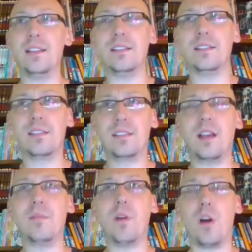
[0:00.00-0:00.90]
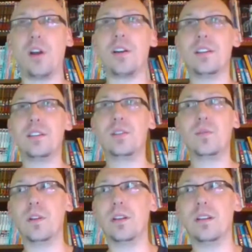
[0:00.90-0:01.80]
And some artists
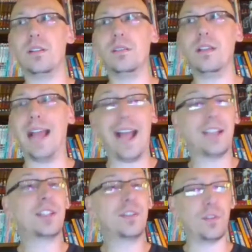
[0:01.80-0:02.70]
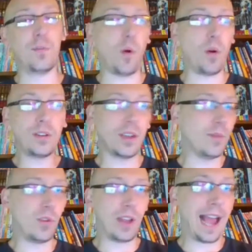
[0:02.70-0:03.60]
will ask for more.
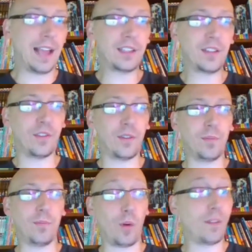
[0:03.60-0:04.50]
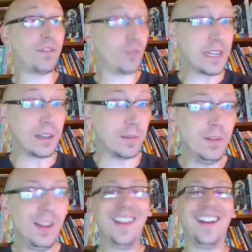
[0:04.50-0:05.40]
Some will ask for more
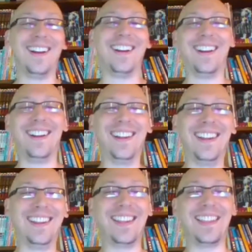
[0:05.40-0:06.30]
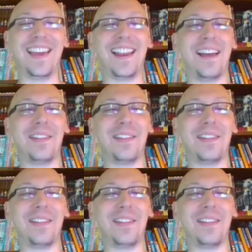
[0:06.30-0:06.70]
freedom uh, than on